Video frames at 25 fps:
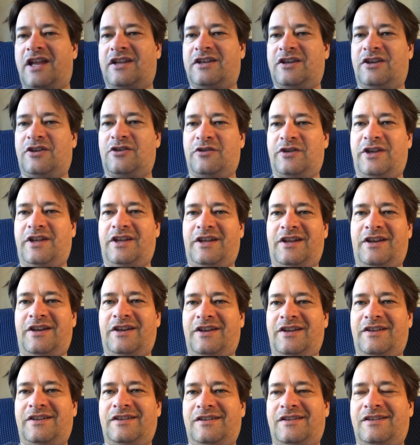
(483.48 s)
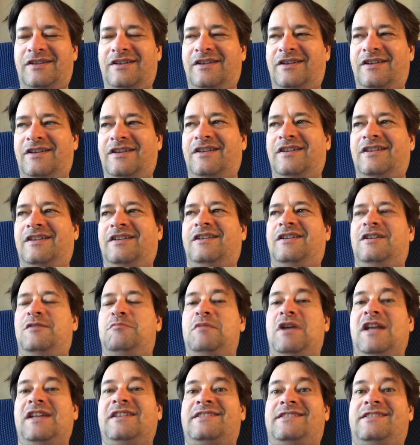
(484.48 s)
agreed, he it
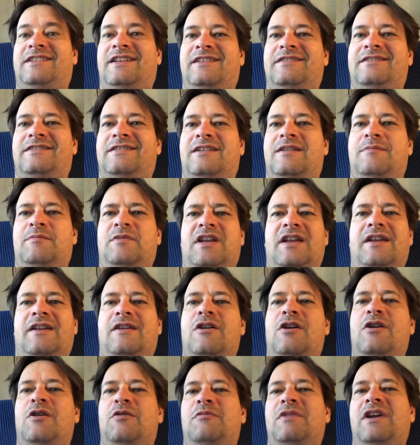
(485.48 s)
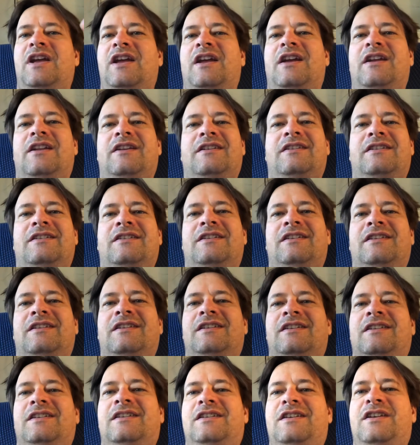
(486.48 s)
made sense. And I'm like, oh man,
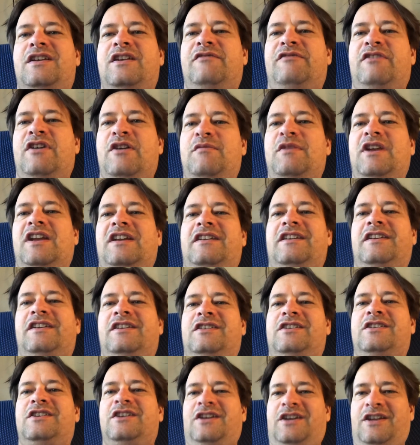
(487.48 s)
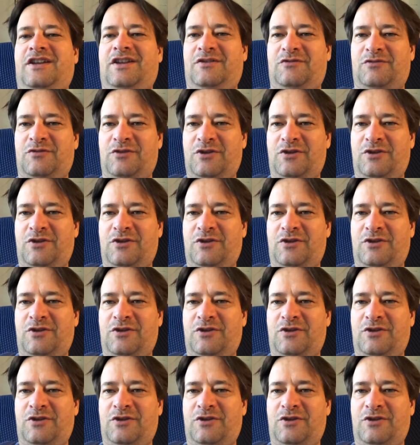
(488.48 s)
if I make a good